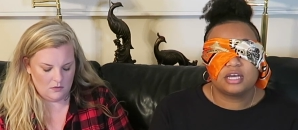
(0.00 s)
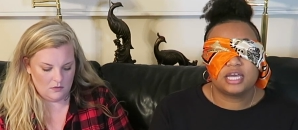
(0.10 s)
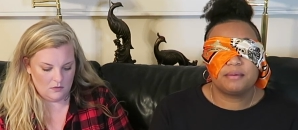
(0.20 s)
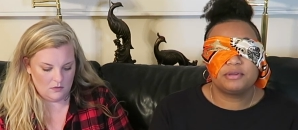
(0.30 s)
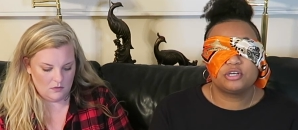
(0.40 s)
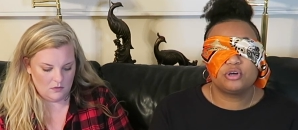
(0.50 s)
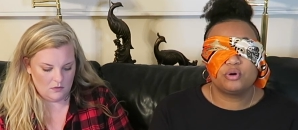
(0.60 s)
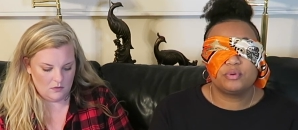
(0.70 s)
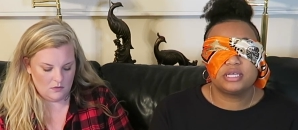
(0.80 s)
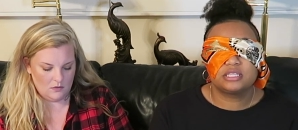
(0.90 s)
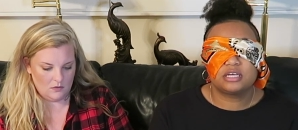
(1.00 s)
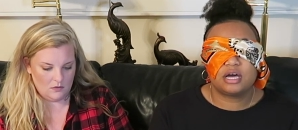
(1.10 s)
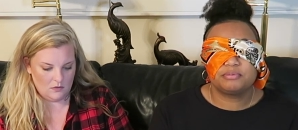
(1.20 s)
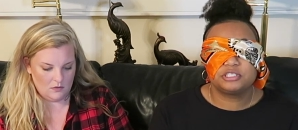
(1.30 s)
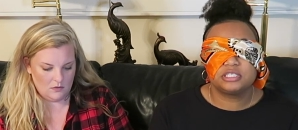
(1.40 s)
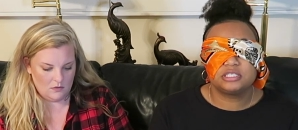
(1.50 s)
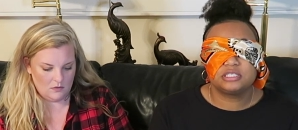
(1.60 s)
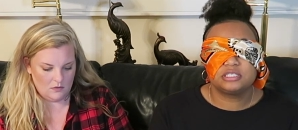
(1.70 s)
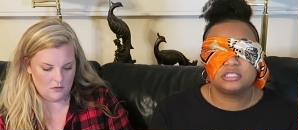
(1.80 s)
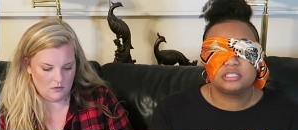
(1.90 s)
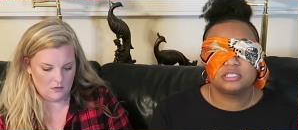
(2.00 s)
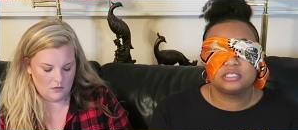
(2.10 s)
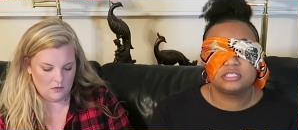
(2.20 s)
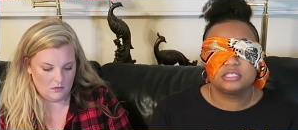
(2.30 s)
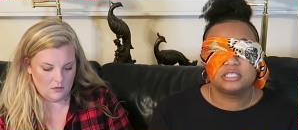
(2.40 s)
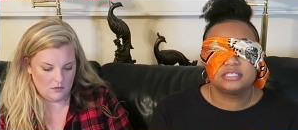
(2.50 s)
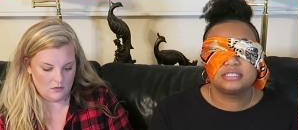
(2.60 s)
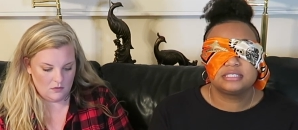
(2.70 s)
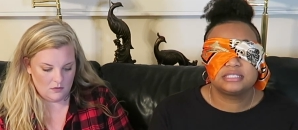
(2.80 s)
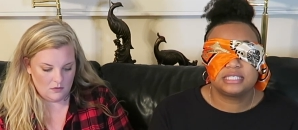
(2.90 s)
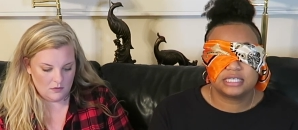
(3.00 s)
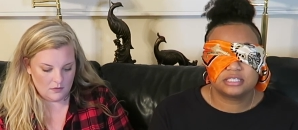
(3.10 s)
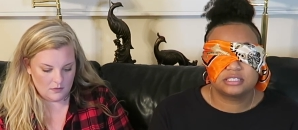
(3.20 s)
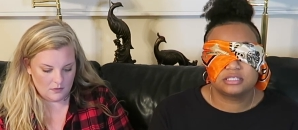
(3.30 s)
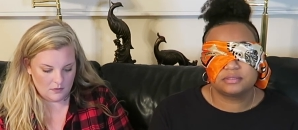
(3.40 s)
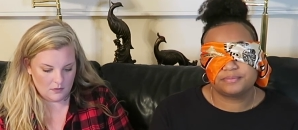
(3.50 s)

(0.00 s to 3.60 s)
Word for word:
Speaker 1: Okay, I'm gonna go with option six.